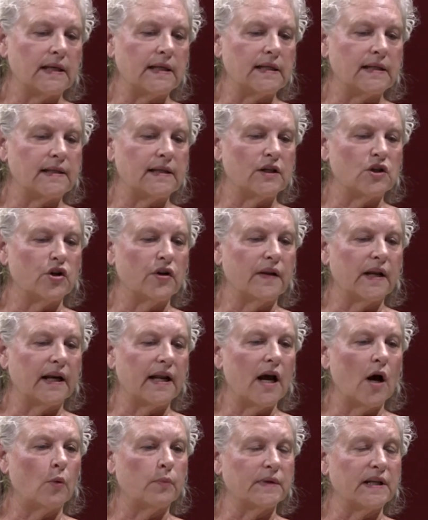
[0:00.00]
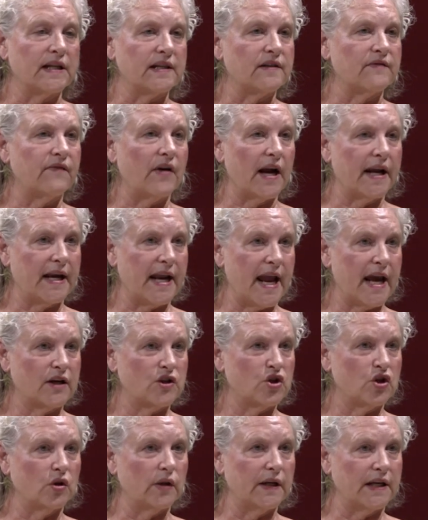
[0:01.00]
a decision that helped us
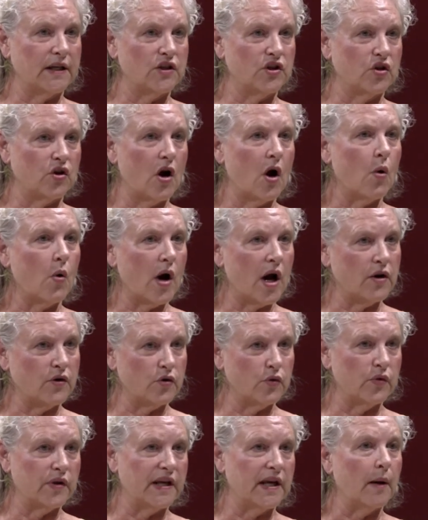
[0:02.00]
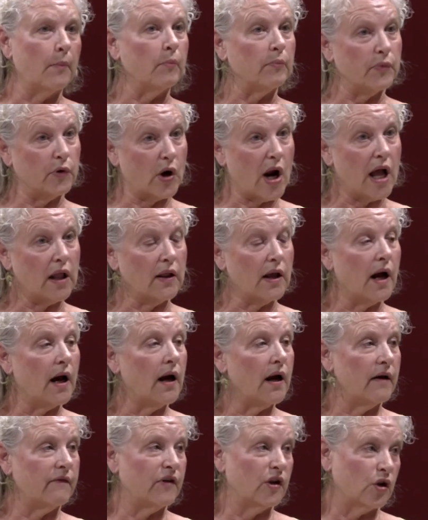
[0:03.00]
financially to go under the
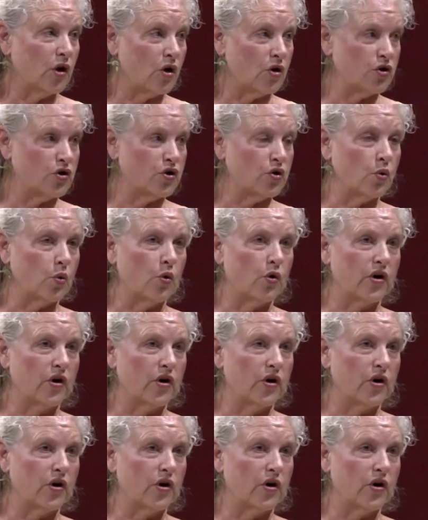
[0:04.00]
umbrella of a larger mm-hmm.